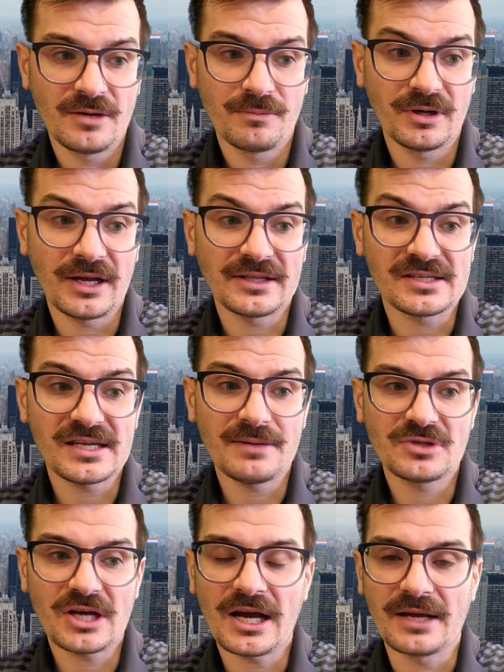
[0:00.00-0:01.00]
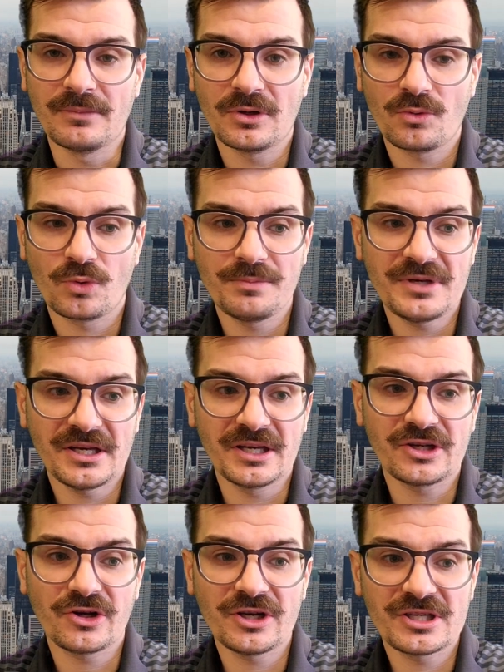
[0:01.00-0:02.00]
But at the same time, we're being
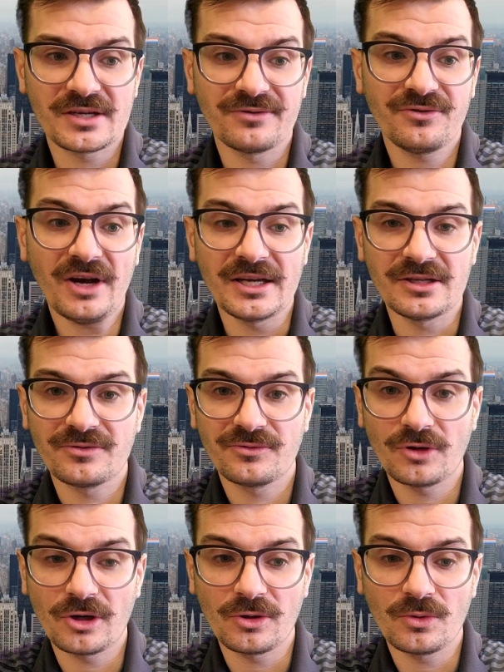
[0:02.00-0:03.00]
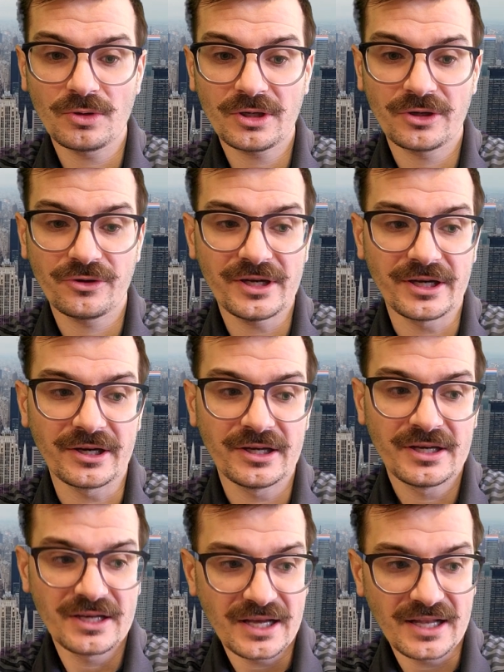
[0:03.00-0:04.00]
encouraged to fight for our own career
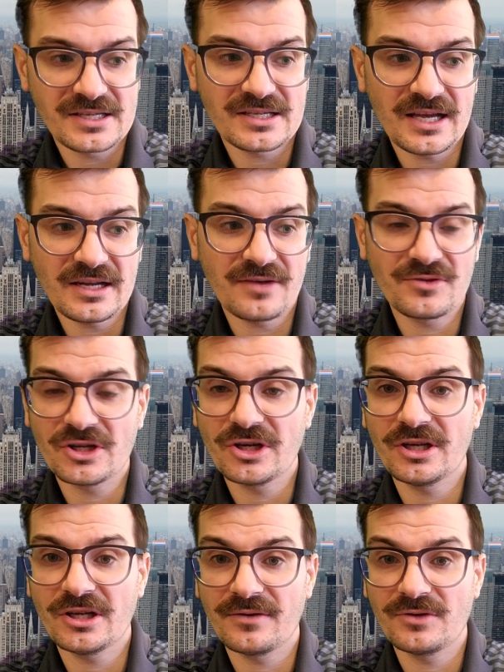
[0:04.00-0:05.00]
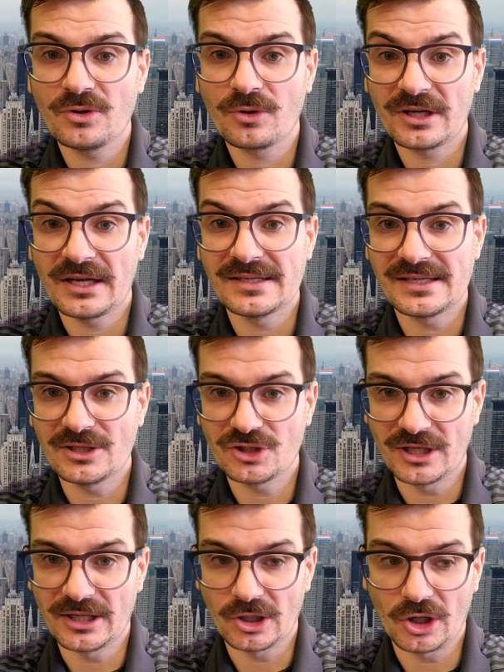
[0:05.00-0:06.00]
instead of the good of the
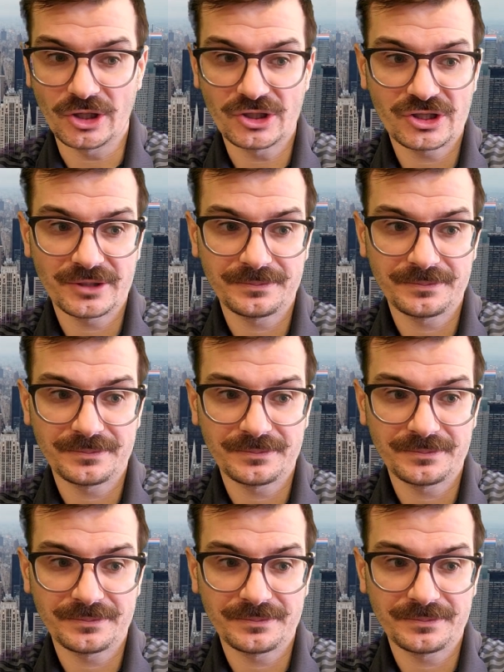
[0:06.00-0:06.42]
organization at large.